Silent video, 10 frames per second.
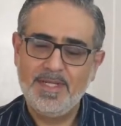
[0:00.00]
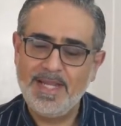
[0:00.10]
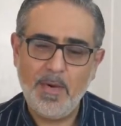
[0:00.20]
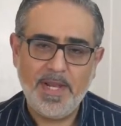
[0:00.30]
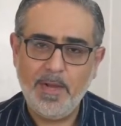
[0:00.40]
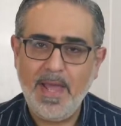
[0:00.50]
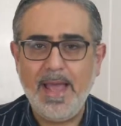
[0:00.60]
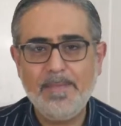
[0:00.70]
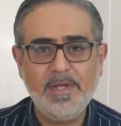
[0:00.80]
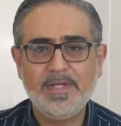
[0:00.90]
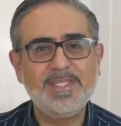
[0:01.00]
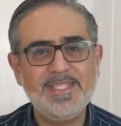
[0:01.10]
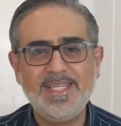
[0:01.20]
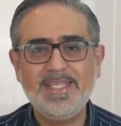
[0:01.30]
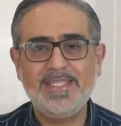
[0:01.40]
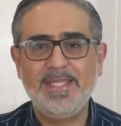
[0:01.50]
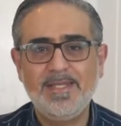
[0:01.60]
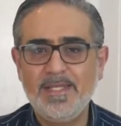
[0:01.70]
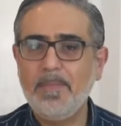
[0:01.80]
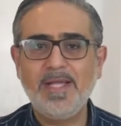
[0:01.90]
Now I know, hamburgers, it's easy.
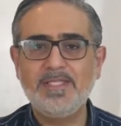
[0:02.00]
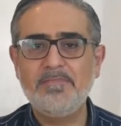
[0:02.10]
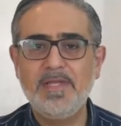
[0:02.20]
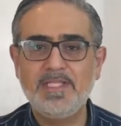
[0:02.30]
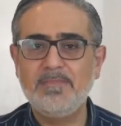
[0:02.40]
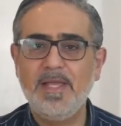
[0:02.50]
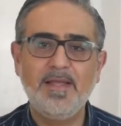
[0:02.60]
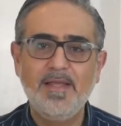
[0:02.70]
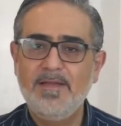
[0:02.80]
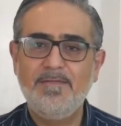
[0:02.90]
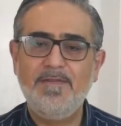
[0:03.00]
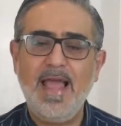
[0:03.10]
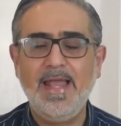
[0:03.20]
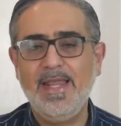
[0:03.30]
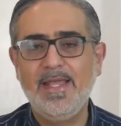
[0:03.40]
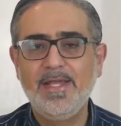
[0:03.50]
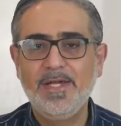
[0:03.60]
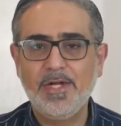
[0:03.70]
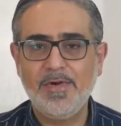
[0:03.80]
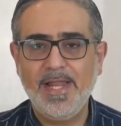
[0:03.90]
You buy some mincemeat, flatten it,
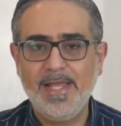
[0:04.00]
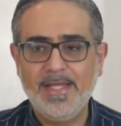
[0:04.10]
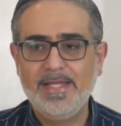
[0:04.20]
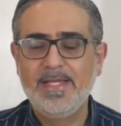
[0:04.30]
grill it.